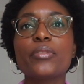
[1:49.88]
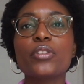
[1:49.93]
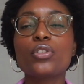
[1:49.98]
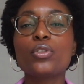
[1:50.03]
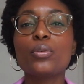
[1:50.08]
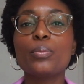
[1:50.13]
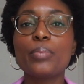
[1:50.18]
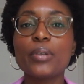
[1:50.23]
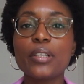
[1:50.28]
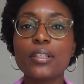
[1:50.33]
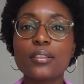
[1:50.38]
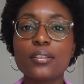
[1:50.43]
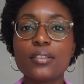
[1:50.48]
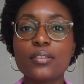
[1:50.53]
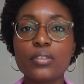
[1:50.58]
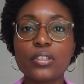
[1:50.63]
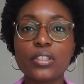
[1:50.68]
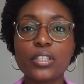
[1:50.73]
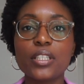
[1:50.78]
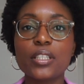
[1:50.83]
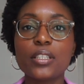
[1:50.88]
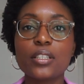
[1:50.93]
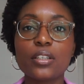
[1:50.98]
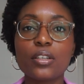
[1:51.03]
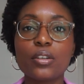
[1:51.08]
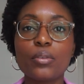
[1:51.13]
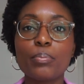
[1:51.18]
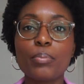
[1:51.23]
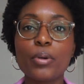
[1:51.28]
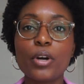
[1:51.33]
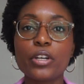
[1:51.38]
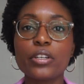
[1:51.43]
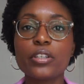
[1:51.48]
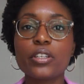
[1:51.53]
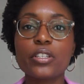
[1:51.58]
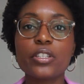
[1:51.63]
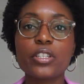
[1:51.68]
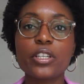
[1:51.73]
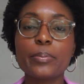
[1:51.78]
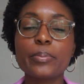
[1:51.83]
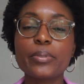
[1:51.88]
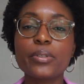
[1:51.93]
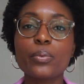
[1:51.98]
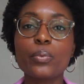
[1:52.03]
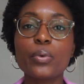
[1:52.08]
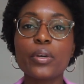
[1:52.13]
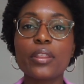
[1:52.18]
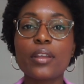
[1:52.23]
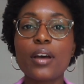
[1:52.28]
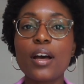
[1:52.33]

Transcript: to build strategic partnerships with